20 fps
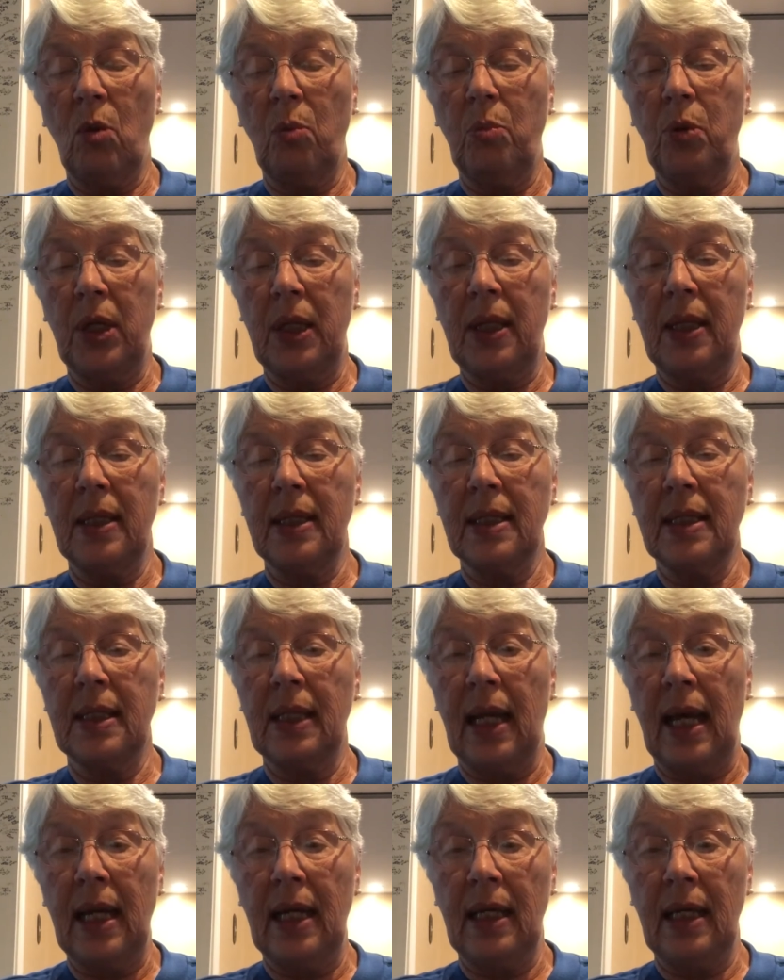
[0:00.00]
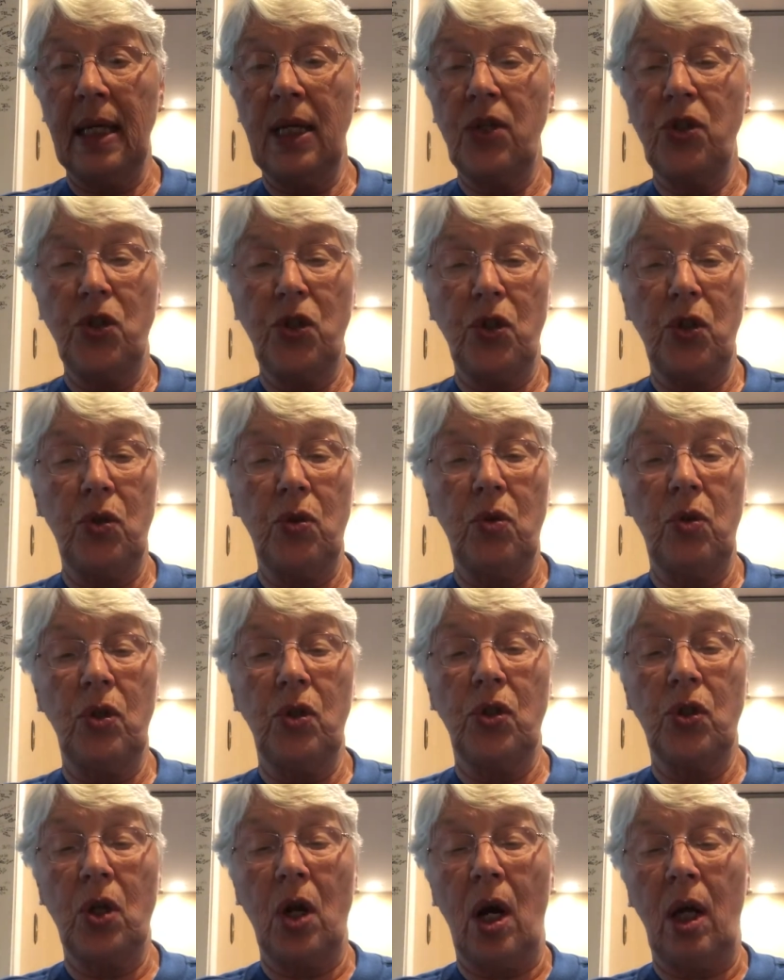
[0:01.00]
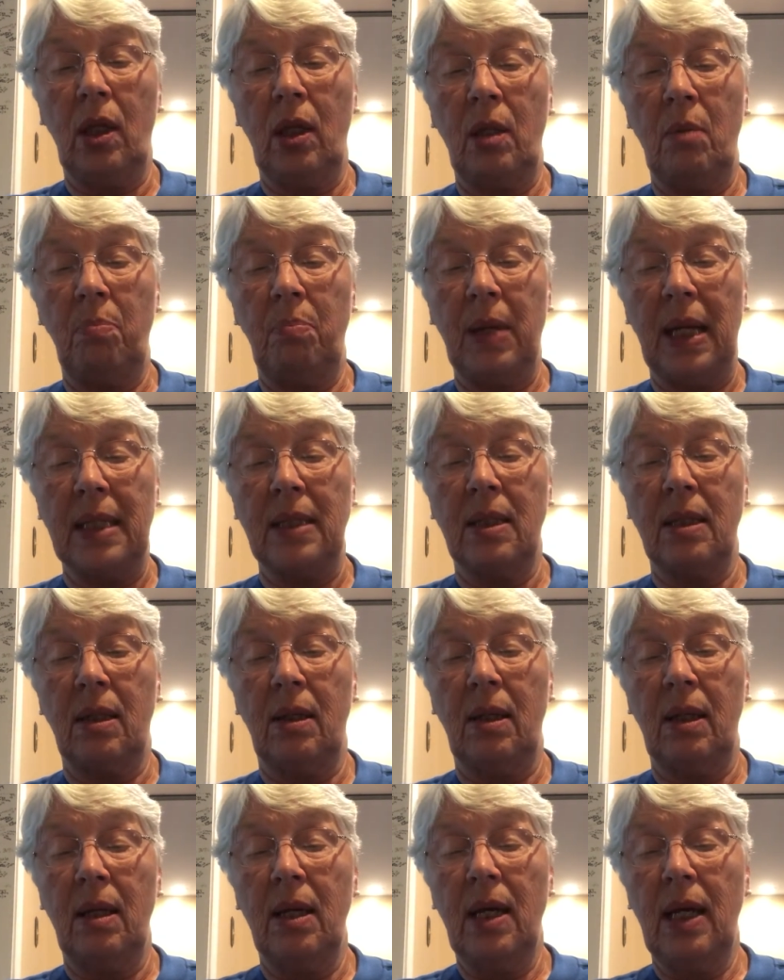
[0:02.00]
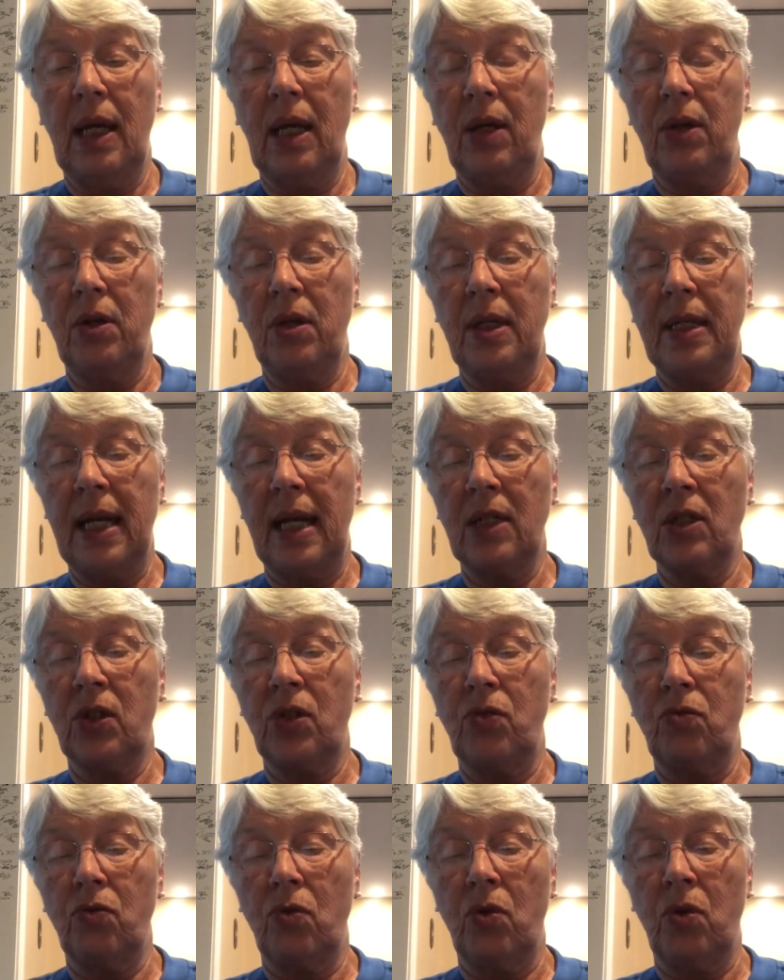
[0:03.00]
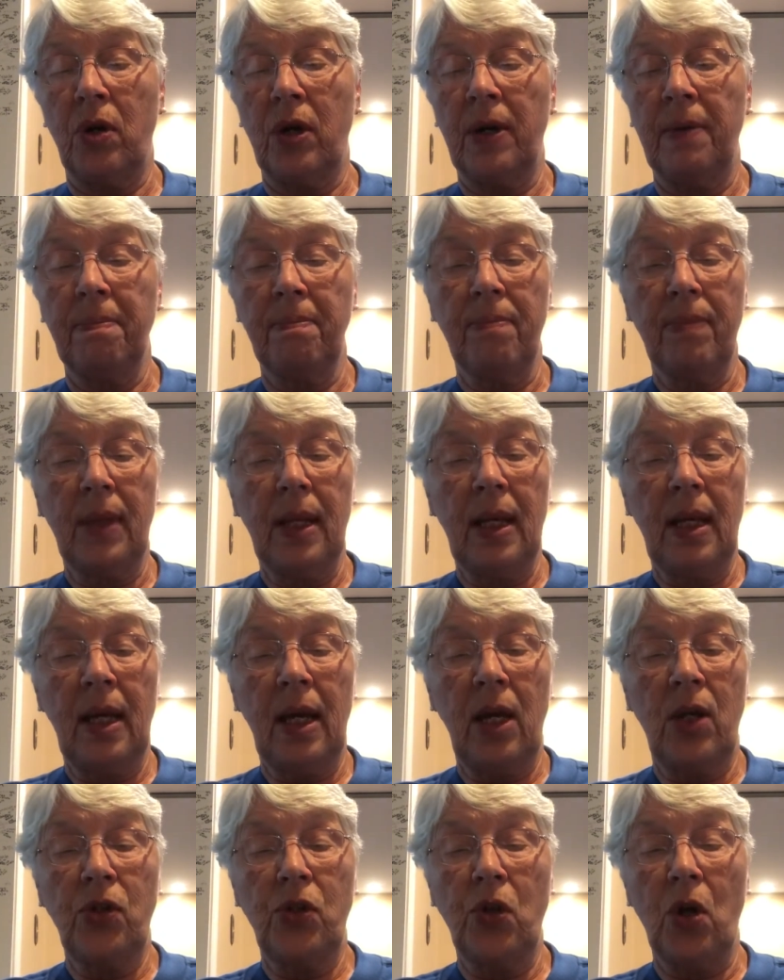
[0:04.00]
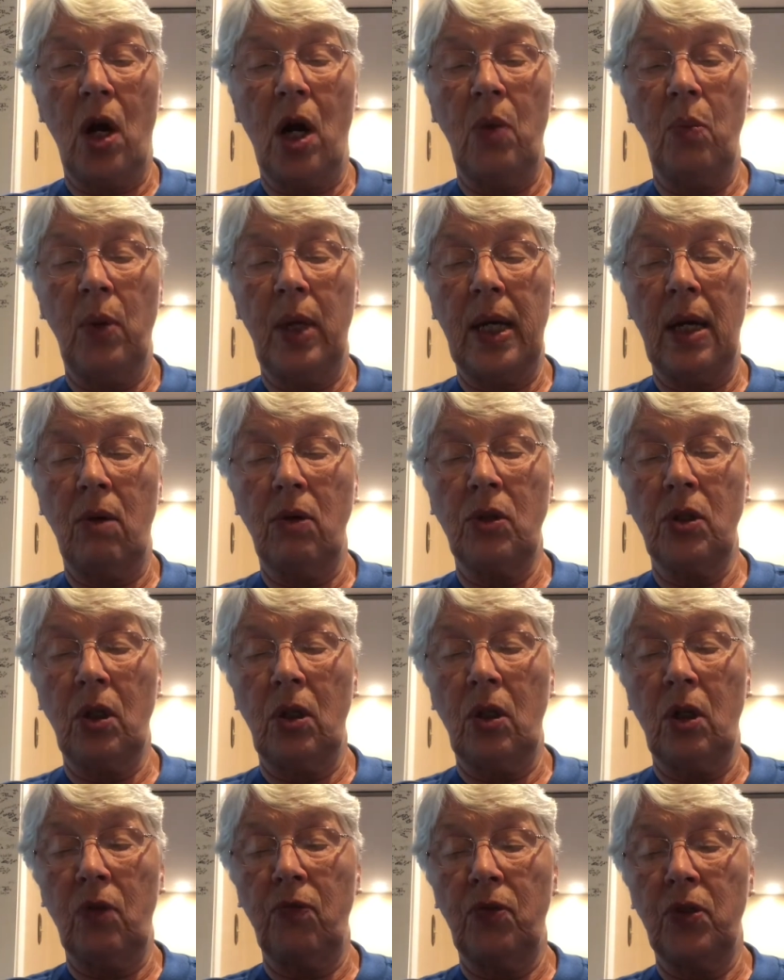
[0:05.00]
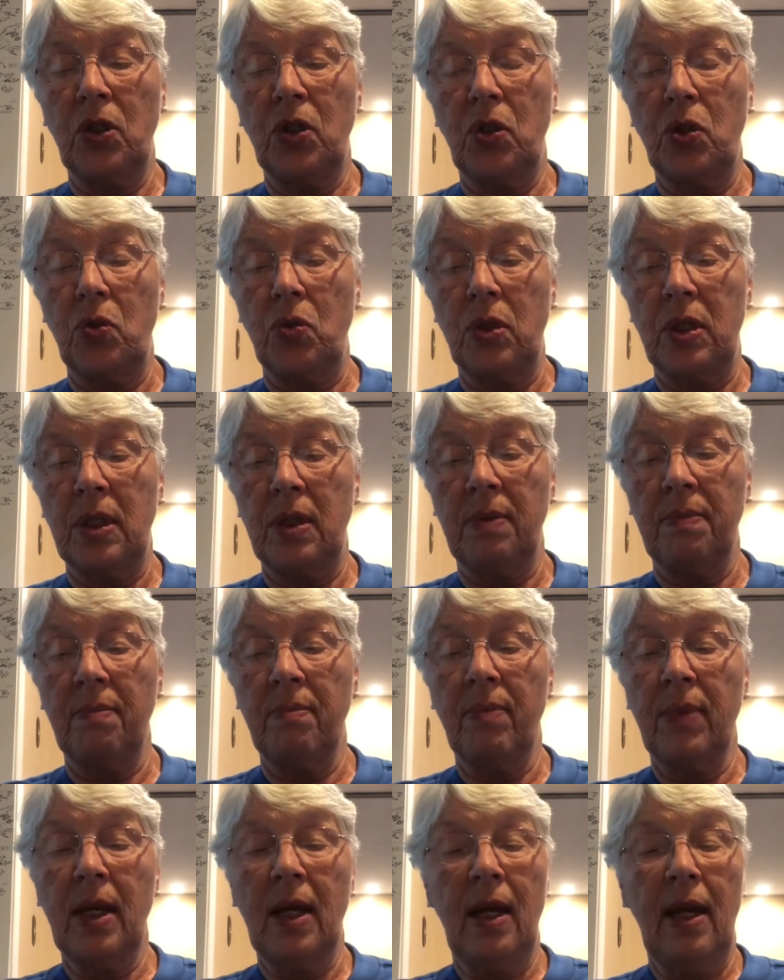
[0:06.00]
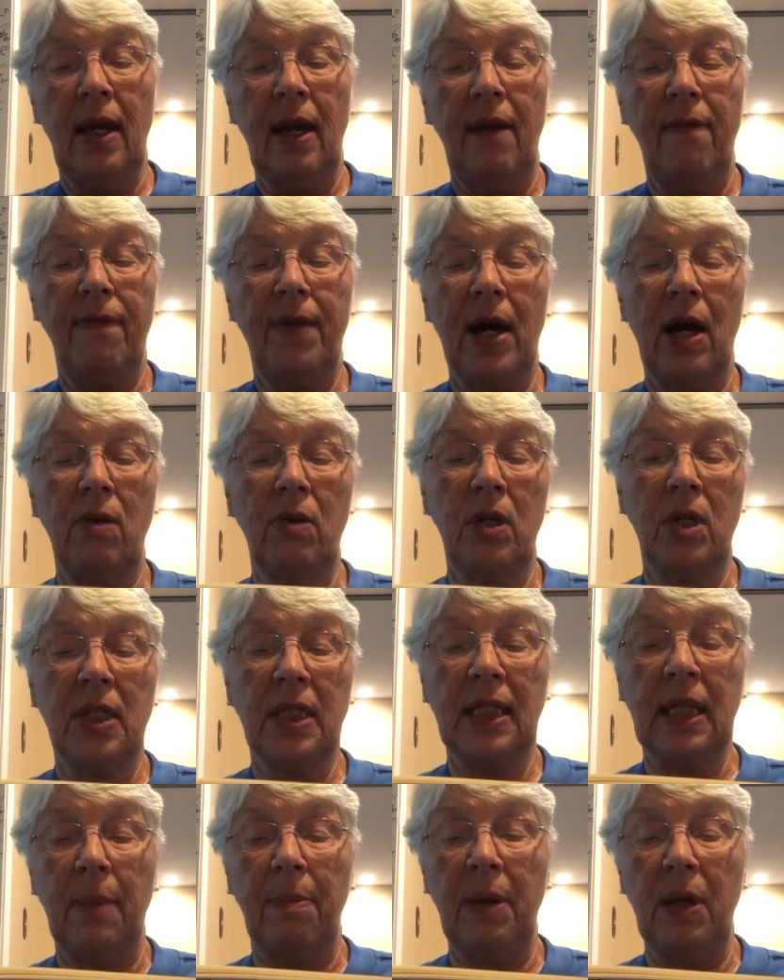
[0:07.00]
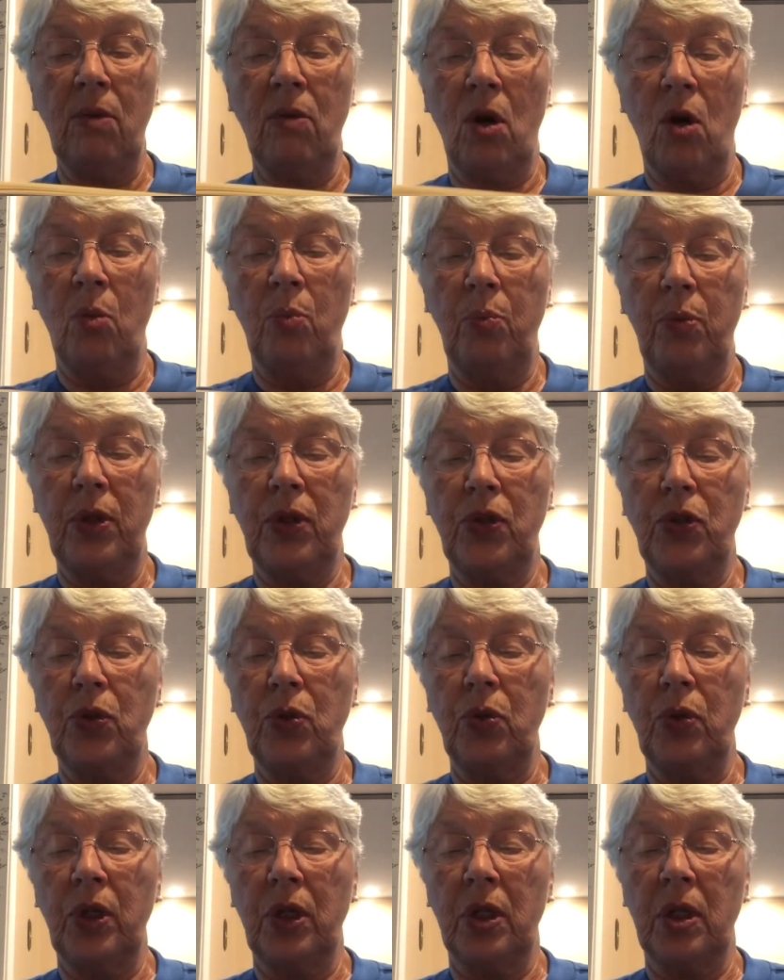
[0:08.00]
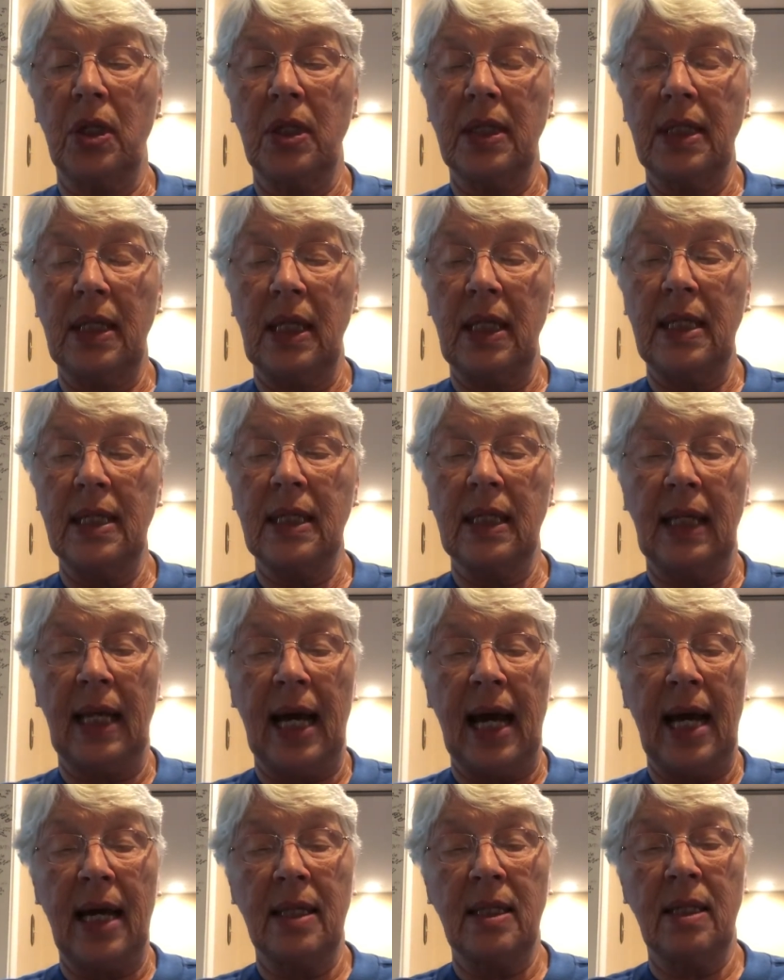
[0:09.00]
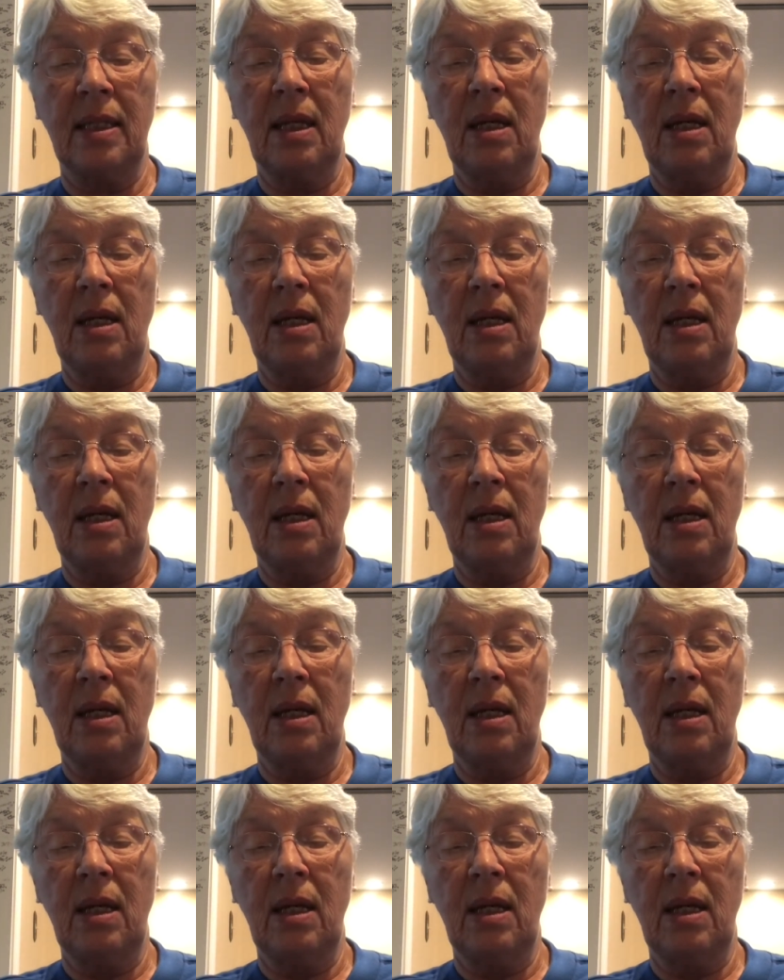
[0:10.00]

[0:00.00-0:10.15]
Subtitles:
put the slightly chewed chocolate pencil in her desk drawer, and John went out to look for Susan. He found her skipping rope with two girls in his class.